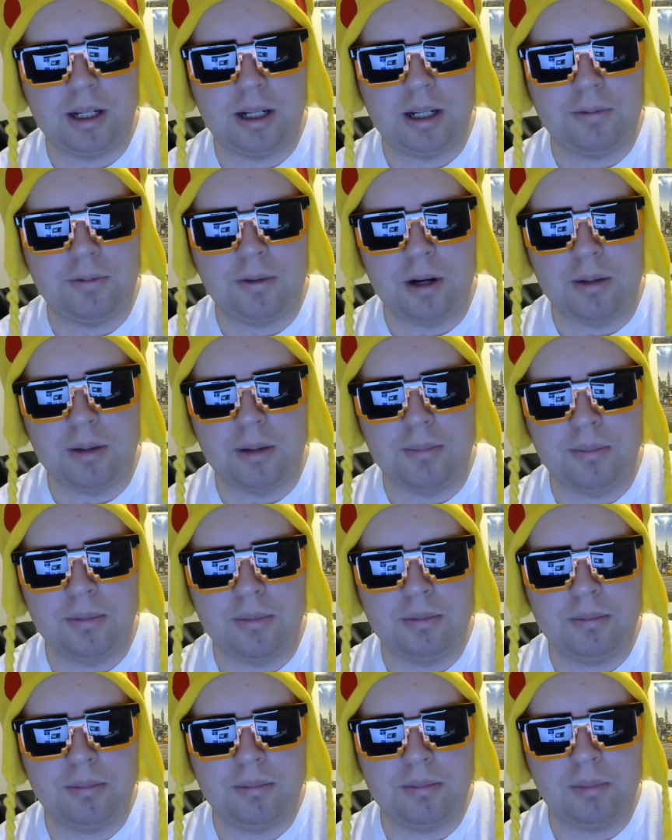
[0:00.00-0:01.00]
from
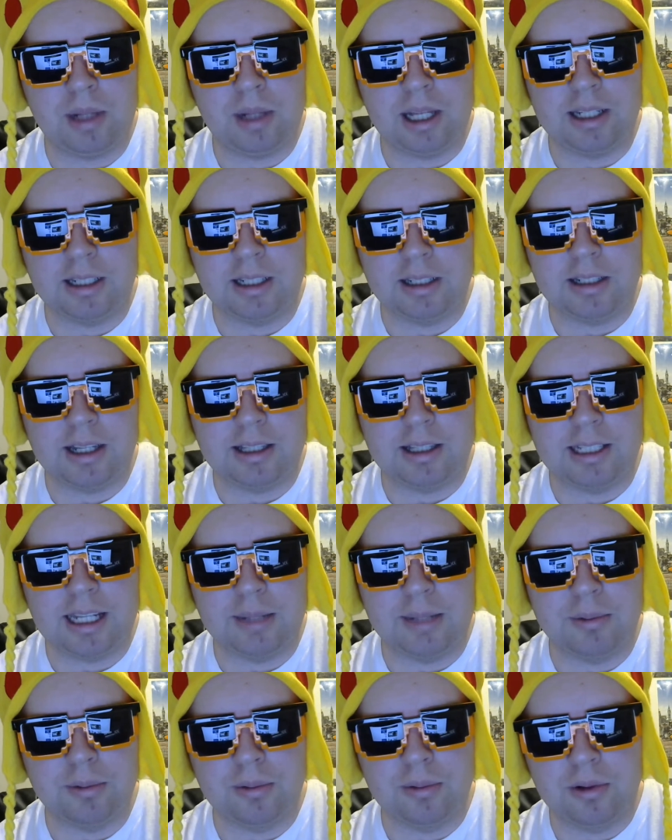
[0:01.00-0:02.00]
playing it at the
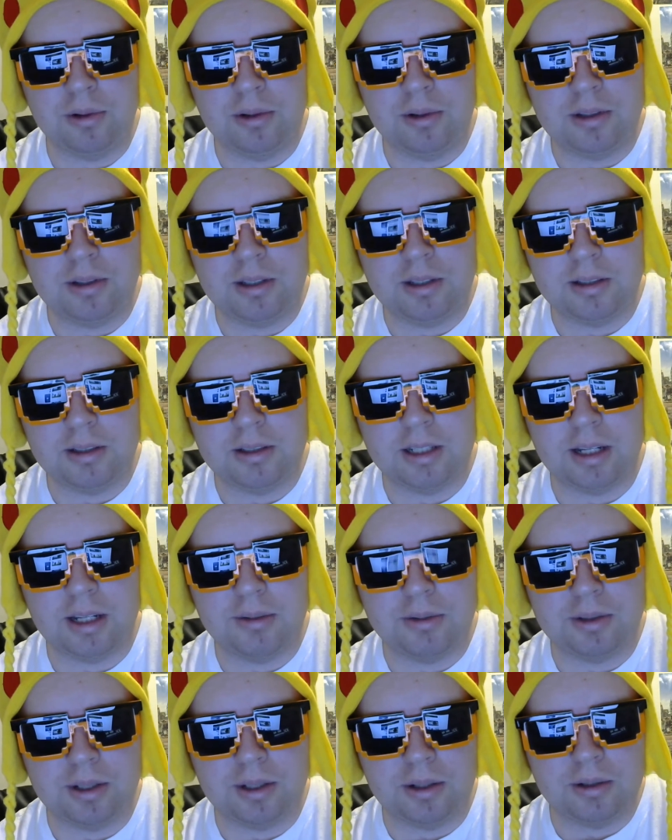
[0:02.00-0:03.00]
Game Awards and
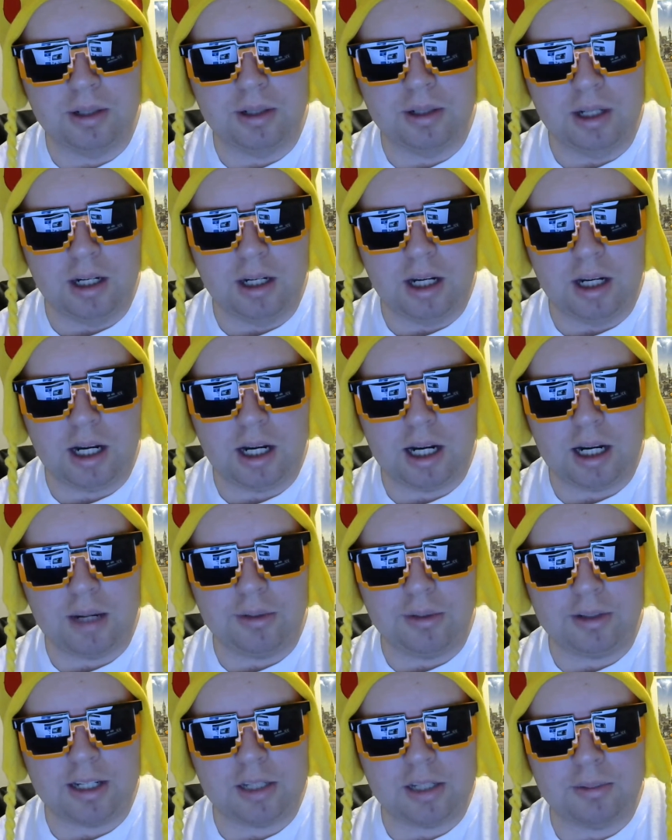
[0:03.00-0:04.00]
stuff. So if
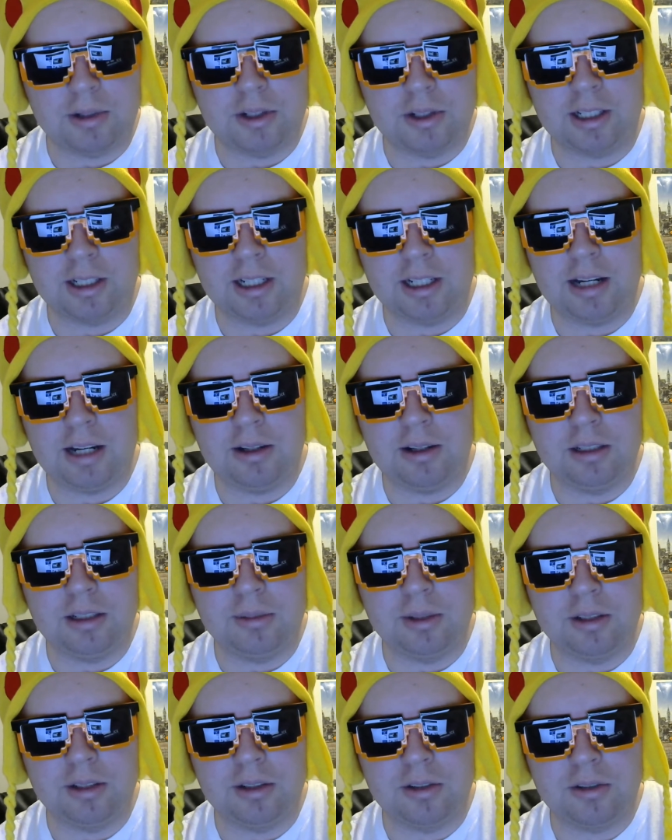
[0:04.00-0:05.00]
you guys want to check it out, it'll
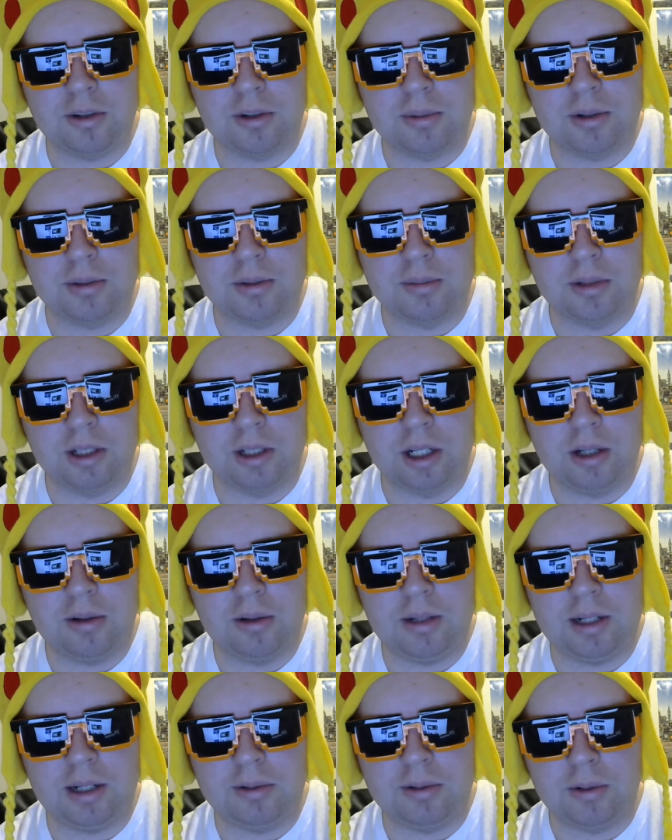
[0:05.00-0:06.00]
be in the description
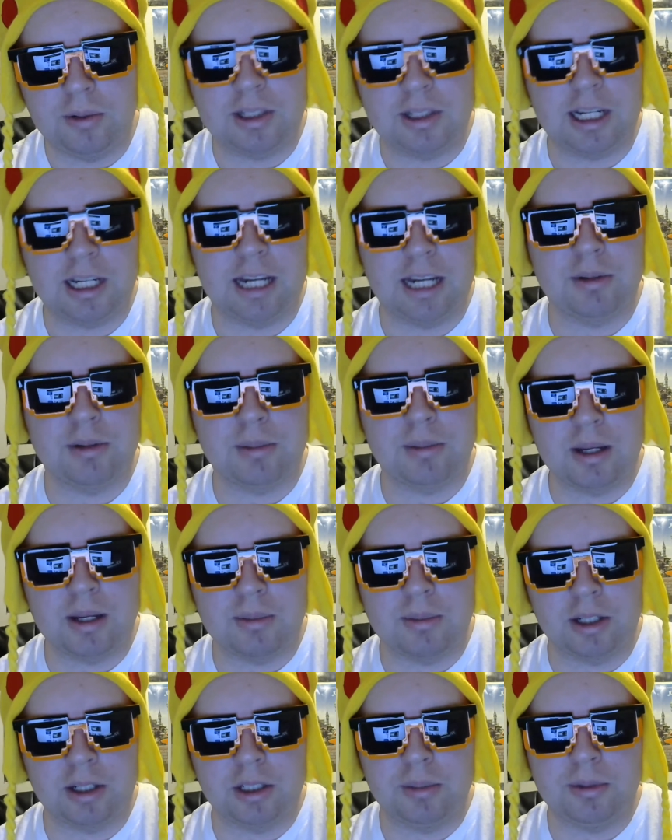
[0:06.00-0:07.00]
below. And of course, the game is made
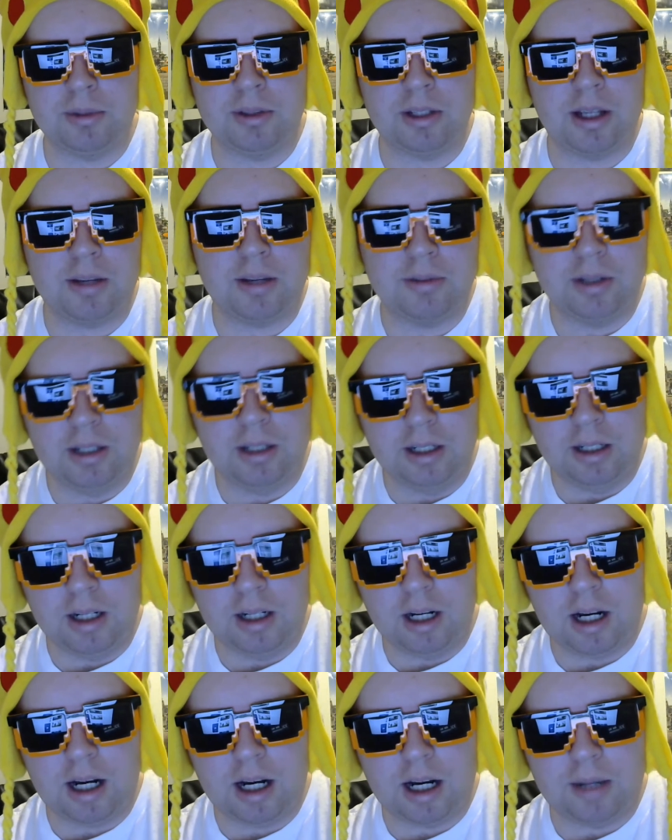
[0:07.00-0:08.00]
by Ubisoft,
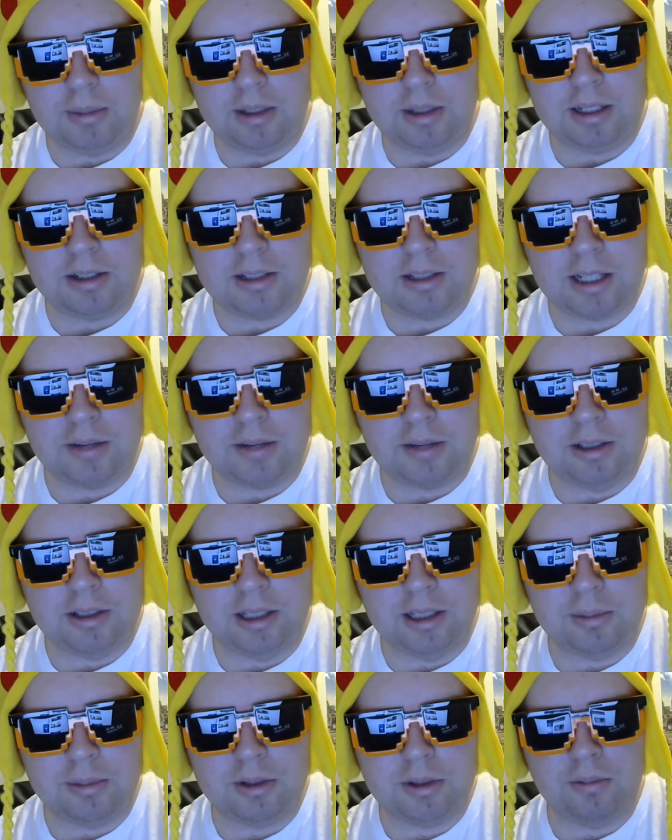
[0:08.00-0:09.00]
and they just gave a
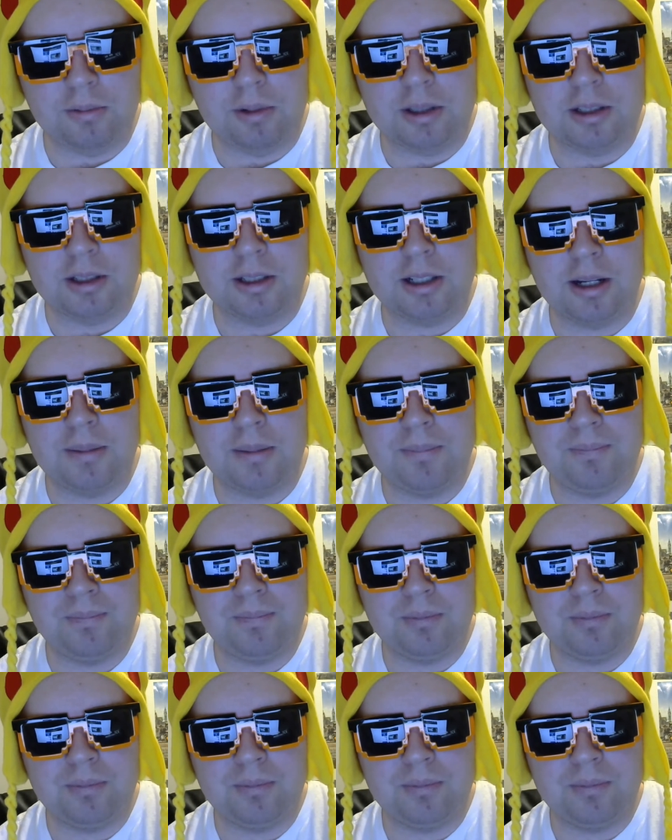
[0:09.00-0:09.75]
glimpse of what's to come.